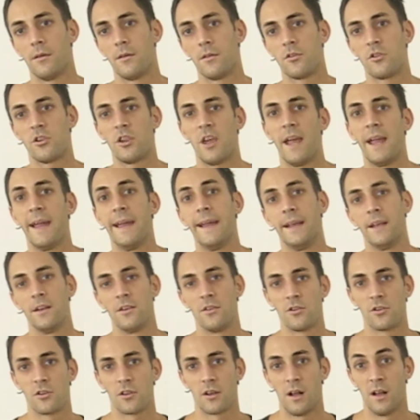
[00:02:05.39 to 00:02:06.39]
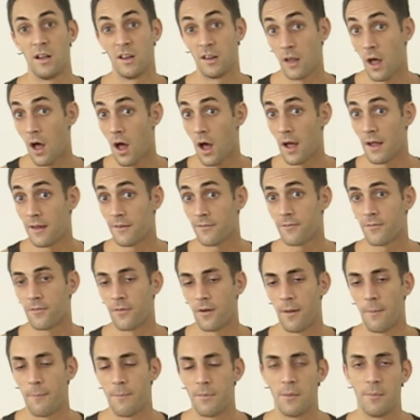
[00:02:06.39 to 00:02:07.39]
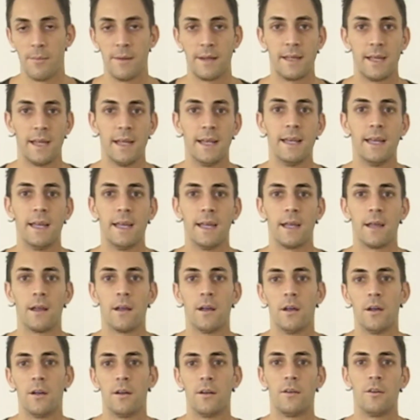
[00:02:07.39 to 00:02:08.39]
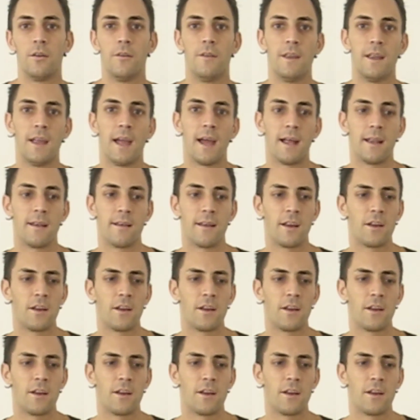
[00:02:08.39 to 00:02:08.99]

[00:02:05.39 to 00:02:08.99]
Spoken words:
change a lot from the beginning to the end. I